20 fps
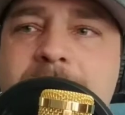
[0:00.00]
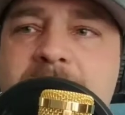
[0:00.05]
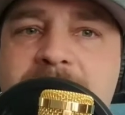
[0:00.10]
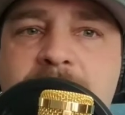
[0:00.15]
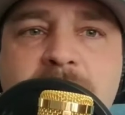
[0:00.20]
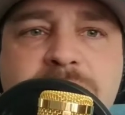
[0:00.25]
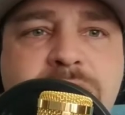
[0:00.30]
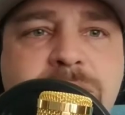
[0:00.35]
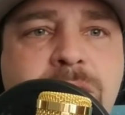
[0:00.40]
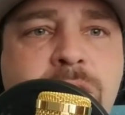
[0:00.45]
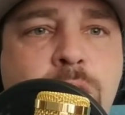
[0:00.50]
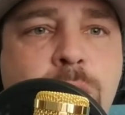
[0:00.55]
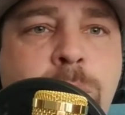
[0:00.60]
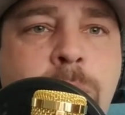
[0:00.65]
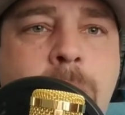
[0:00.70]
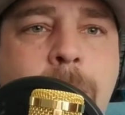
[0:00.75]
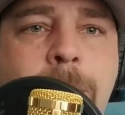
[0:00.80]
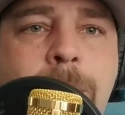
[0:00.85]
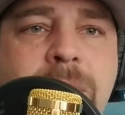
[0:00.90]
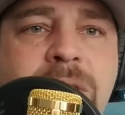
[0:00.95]
and those of you who
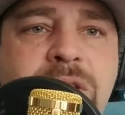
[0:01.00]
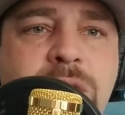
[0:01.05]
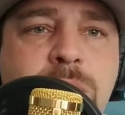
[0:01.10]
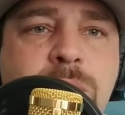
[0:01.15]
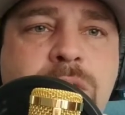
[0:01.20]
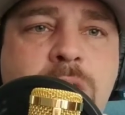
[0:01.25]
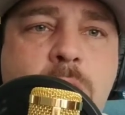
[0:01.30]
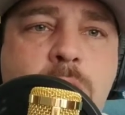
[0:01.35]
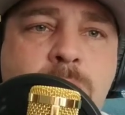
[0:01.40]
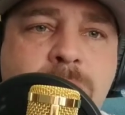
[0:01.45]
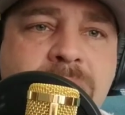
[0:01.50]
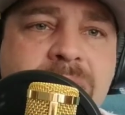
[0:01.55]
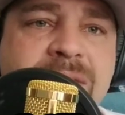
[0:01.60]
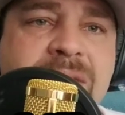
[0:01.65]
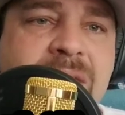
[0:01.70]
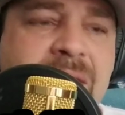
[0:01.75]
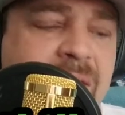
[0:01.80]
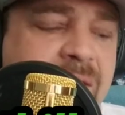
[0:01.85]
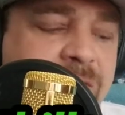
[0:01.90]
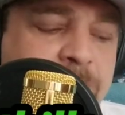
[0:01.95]
probably do know who
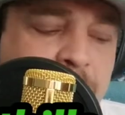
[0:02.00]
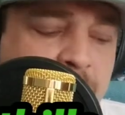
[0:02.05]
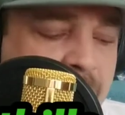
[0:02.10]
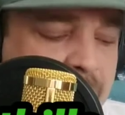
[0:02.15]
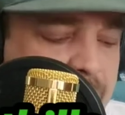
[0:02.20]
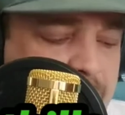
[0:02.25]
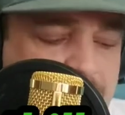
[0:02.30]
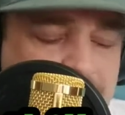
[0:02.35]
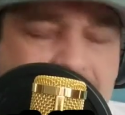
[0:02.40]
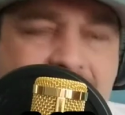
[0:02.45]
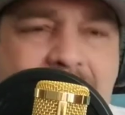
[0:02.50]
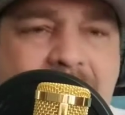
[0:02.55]
this is, but